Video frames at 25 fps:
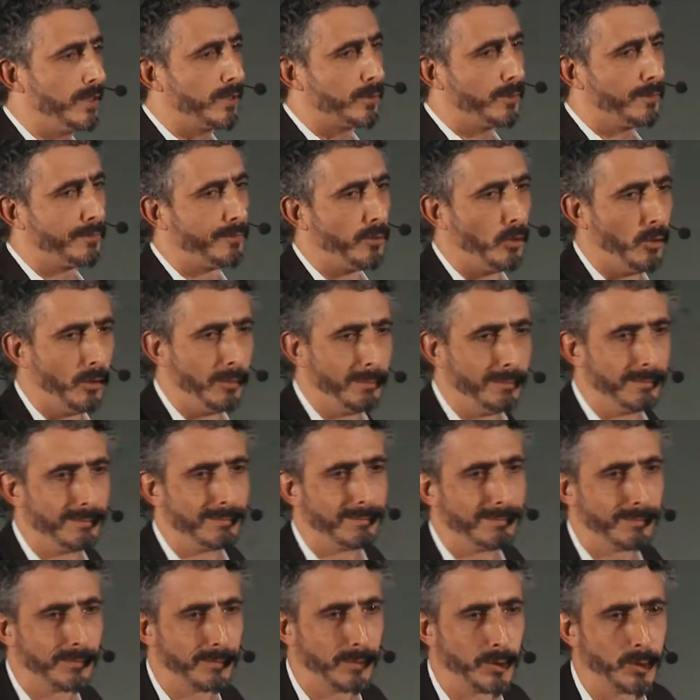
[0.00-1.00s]
is a form,
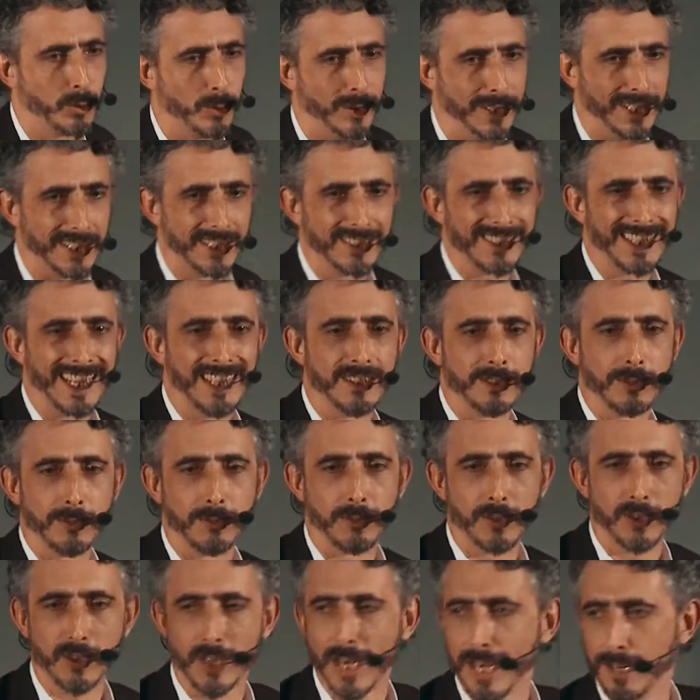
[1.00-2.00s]
to an extent, of
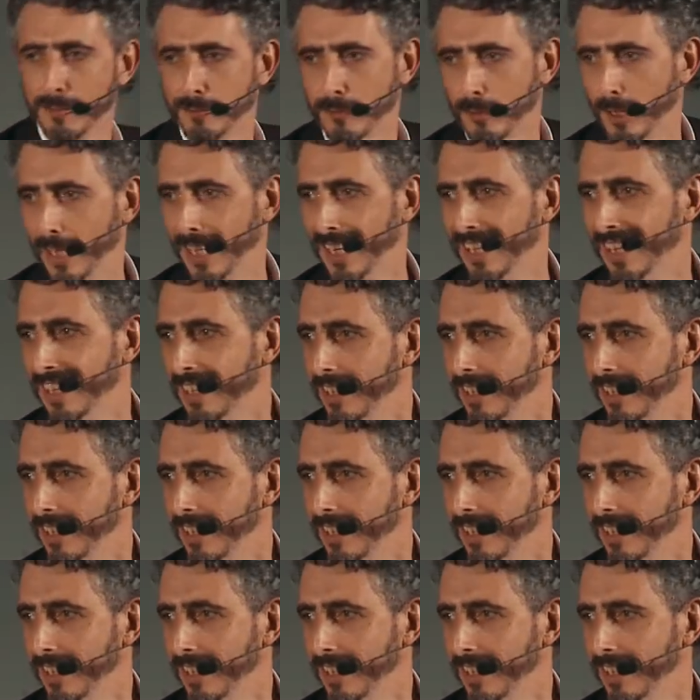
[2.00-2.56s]
slavery,